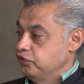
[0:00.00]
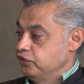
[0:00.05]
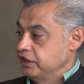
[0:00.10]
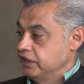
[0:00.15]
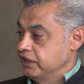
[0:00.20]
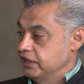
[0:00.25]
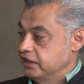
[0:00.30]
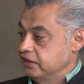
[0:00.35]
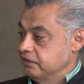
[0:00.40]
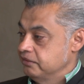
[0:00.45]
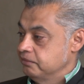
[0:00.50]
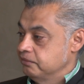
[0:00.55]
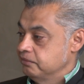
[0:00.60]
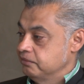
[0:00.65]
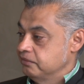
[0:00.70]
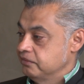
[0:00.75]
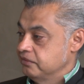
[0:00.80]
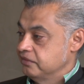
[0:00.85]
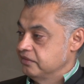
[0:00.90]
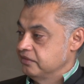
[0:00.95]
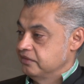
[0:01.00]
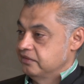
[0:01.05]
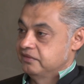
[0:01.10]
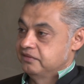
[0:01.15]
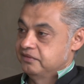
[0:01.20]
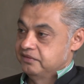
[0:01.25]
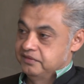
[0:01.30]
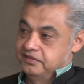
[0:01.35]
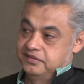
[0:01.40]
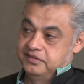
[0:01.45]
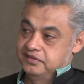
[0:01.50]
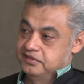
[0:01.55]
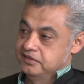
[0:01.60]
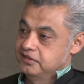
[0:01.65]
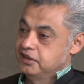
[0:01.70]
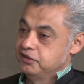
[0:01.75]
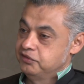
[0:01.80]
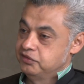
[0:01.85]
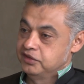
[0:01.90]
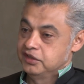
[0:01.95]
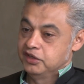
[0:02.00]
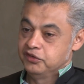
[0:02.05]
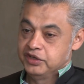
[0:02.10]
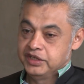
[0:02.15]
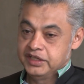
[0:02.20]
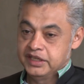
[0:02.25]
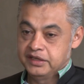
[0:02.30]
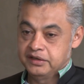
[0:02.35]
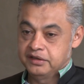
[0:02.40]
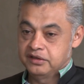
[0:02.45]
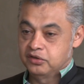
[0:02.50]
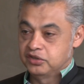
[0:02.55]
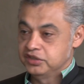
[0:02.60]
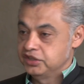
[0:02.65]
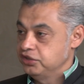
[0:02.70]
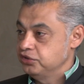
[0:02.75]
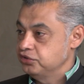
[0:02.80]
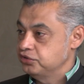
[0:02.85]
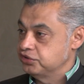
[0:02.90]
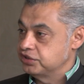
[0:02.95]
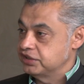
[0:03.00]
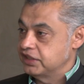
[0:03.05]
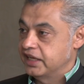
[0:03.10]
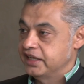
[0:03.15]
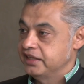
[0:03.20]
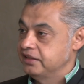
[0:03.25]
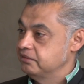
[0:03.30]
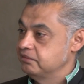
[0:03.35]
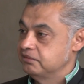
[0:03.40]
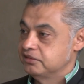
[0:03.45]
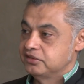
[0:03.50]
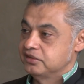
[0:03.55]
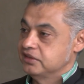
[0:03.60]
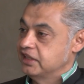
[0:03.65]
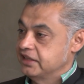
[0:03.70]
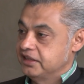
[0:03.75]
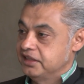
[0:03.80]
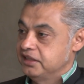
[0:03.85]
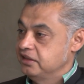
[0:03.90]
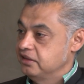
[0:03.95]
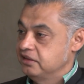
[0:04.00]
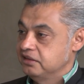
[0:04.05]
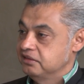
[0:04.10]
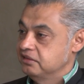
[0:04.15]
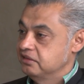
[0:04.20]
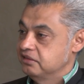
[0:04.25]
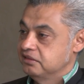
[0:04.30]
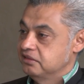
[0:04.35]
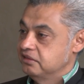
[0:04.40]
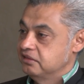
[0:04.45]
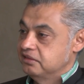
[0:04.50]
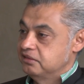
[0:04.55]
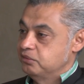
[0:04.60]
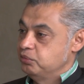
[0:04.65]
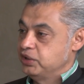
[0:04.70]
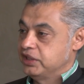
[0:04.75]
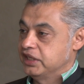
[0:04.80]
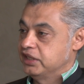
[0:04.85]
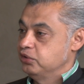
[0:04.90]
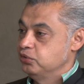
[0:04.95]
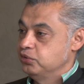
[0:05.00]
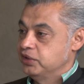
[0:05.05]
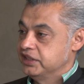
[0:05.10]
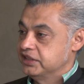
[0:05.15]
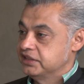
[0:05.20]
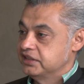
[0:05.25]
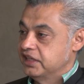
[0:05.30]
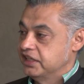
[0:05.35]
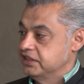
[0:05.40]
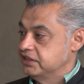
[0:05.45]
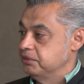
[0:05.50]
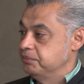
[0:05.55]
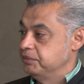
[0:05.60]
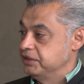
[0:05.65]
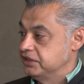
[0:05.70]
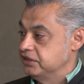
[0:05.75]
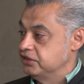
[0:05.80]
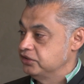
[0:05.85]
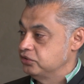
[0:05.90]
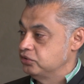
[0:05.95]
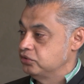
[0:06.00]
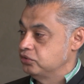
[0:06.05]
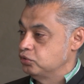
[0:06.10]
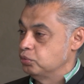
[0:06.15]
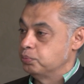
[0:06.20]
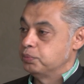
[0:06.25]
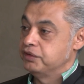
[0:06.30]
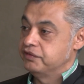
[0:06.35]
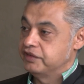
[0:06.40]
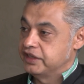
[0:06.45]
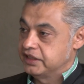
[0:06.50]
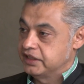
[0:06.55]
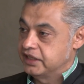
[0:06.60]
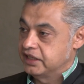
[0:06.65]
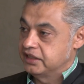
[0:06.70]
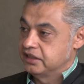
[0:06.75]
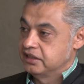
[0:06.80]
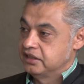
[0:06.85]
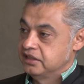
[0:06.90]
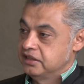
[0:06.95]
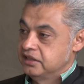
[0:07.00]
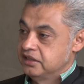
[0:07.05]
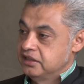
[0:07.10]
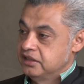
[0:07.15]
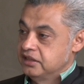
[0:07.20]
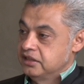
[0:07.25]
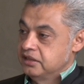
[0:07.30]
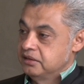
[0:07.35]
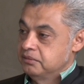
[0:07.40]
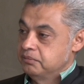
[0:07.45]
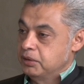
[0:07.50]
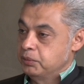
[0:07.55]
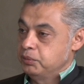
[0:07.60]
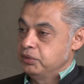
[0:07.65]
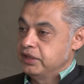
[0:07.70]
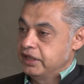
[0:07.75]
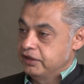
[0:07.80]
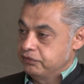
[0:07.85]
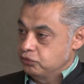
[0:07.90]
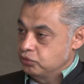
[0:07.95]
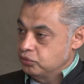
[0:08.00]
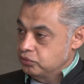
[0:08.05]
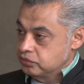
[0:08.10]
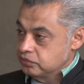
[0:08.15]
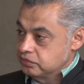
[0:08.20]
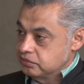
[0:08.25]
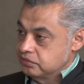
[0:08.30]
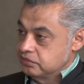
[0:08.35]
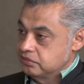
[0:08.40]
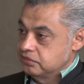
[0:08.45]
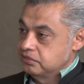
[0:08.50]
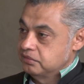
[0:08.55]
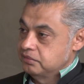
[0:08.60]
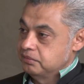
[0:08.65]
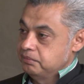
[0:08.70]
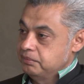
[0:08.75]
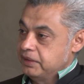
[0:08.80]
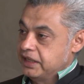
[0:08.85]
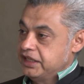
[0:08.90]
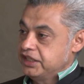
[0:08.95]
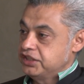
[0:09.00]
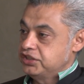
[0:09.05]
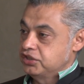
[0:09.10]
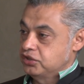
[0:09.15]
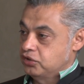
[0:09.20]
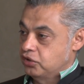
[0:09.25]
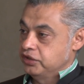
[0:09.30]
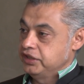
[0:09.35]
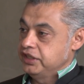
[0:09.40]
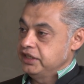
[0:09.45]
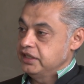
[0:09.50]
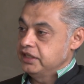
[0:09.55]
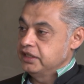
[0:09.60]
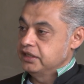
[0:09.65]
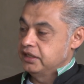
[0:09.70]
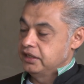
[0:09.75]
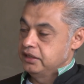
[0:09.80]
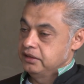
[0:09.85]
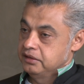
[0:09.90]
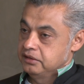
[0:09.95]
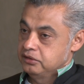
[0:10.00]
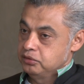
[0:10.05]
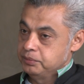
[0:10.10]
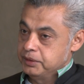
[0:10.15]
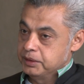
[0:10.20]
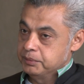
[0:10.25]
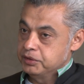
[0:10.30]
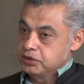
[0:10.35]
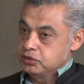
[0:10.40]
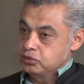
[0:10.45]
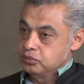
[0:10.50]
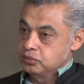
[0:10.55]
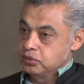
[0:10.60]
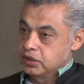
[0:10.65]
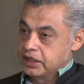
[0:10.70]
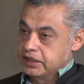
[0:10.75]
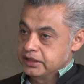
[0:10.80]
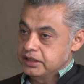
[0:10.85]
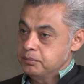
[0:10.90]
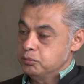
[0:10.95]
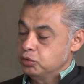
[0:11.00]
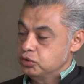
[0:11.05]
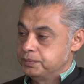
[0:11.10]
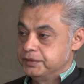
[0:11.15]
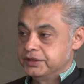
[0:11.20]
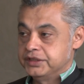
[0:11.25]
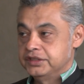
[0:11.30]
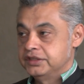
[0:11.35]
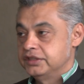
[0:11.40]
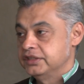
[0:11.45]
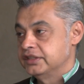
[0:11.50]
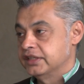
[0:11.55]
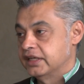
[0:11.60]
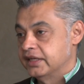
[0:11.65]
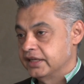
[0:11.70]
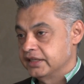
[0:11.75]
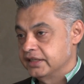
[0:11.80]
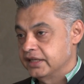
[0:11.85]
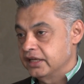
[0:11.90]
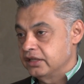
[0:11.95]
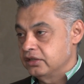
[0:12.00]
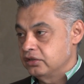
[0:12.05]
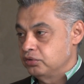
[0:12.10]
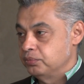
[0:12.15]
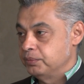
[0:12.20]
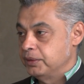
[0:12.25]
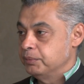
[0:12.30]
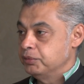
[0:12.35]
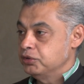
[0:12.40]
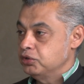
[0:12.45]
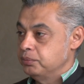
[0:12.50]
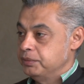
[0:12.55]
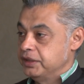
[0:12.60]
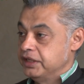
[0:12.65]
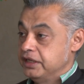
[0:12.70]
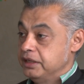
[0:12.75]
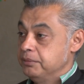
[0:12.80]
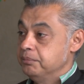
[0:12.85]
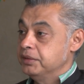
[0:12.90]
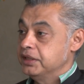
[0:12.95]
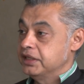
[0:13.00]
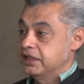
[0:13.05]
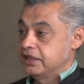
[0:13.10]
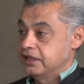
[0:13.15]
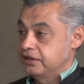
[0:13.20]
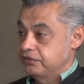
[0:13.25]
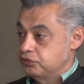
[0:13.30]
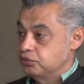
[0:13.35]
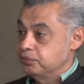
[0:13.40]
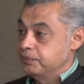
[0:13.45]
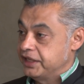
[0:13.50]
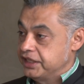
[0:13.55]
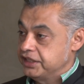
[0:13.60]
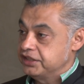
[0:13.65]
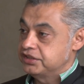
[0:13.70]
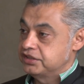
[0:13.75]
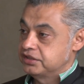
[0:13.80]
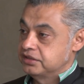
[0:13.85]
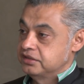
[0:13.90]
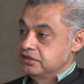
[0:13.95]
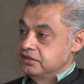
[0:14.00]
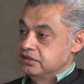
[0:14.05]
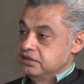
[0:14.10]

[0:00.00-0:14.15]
the ringgit. If the ringgit continues to slide, nothing we can do as a business to prevent that. But we'll have to manage accordingly and to be able to, I think most businesses are like that, to be able to be nimble enough to manage